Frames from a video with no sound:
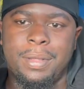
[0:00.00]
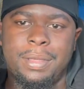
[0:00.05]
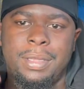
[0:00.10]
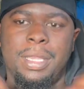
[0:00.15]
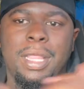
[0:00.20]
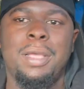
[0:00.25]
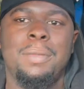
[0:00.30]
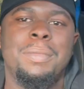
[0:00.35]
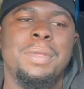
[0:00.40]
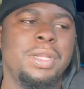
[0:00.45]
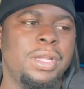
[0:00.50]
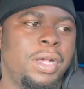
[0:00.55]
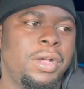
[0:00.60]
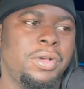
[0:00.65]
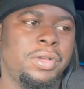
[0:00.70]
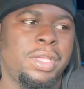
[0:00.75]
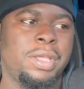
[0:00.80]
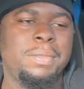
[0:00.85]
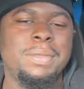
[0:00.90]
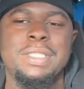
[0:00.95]
Let me
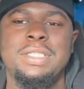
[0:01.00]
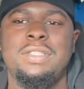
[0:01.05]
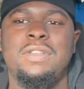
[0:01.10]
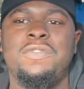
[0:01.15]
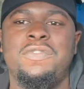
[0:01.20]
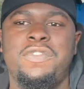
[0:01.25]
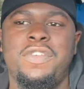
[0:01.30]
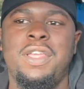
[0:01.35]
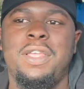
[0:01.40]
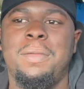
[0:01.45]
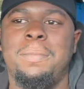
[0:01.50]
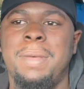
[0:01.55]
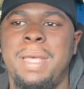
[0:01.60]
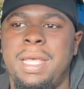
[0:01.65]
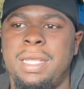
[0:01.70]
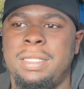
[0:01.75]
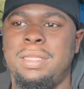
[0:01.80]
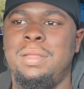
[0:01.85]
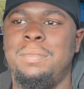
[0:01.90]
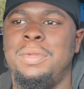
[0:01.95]
know, give me some
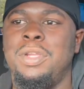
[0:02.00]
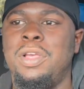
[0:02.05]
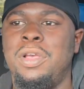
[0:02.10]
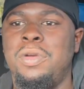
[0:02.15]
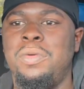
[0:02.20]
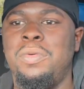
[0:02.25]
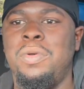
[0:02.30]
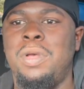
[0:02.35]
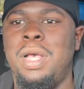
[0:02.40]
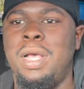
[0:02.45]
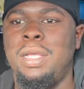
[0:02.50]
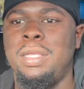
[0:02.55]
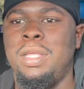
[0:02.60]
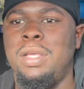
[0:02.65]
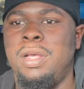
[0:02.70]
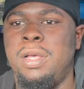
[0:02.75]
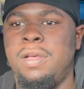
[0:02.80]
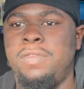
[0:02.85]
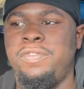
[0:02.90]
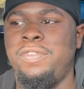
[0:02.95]
feedback. Let me know how
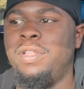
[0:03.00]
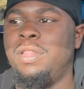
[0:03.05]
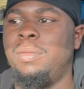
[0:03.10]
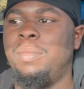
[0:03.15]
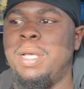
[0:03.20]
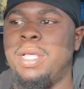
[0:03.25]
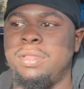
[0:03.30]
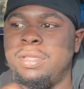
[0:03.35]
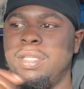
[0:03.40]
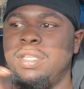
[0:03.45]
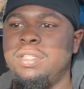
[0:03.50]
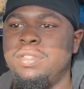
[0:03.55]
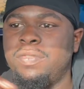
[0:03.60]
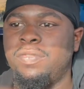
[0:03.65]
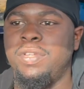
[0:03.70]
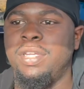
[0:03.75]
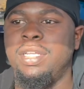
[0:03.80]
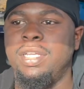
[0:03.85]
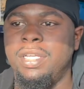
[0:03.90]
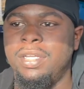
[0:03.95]
y'all feel about these
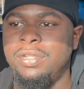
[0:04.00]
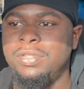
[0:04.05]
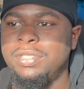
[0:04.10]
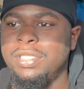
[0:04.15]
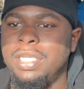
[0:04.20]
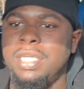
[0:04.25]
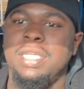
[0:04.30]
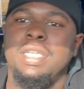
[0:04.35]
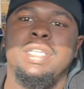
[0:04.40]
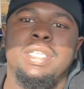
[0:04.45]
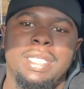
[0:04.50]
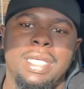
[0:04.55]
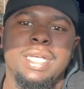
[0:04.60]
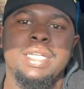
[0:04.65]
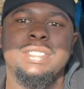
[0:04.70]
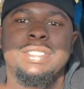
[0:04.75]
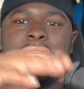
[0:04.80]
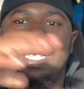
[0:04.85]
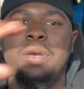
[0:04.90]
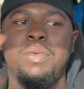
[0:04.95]
videos.
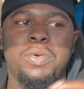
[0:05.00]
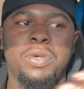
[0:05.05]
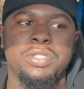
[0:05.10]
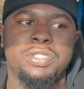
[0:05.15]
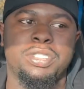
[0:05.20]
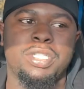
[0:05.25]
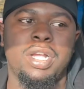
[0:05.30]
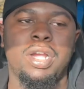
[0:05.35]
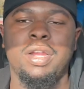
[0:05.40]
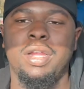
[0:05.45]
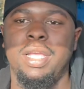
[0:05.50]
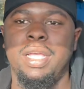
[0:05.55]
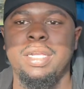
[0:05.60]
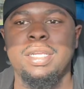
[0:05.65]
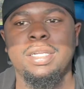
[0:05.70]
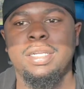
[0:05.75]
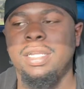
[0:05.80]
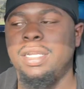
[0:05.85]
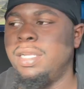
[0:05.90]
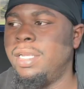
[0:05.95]
Yes, I will start
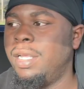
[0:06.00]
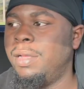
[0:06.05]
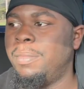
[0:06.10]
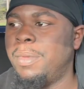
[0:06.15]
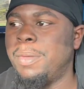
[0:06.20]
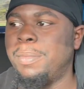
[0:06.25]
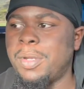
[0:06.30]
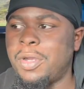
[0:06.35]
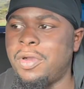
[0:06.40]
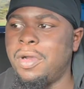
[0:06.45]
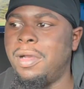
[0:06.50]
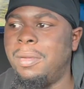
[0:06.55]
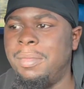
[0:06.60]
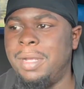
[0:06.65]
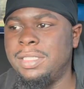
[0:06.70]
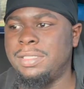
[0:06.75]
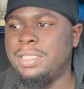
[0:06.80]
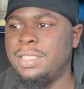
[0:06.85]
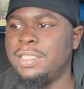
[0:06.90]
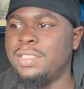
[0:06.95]
editing them. I'm going to call
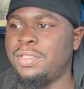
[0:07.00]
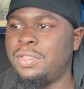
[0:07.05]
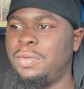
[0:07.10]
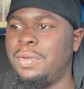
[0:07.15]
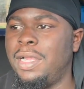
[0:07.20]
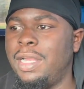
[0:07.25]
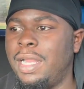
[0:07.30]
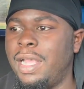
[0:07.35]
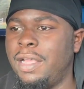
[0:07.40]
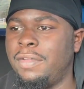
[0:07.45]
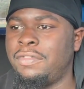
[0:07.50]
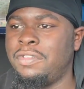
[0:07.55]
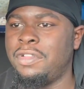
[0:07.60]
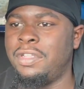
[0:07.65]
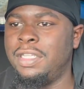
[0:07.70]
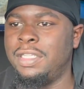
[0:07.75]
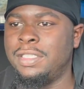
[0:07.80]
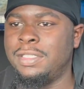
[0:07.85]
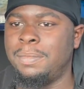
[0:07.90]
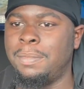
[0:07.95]
my sister right after
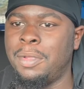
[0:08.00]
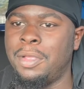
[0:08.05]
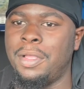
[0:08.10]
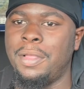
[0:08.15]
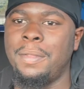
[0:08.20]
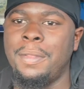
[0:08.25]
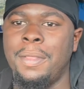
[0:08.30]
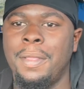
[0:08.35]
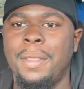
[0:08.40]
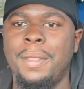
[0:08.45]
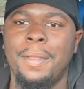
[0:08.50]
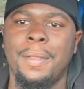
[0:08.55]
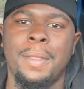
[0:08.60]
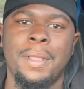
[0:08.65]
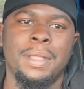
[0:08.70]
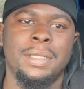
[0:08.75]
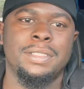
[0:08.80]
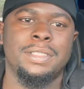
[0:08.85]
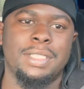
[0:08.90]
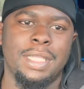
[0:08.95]
this, but
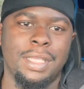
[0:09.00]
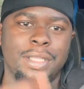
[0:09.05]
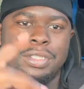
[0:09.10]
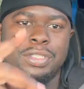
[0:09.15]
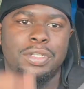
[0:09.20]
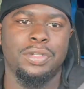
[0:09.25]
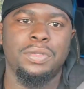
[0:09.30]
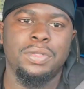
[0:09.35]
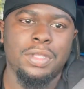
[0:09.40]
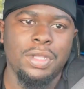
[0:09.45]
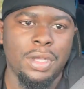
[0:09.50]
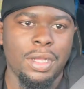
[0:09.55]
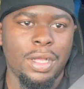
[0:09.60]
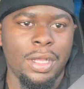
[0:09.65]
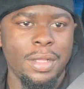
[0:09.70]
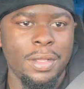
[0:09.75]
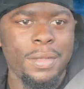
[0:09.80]
stay tuned, y'all.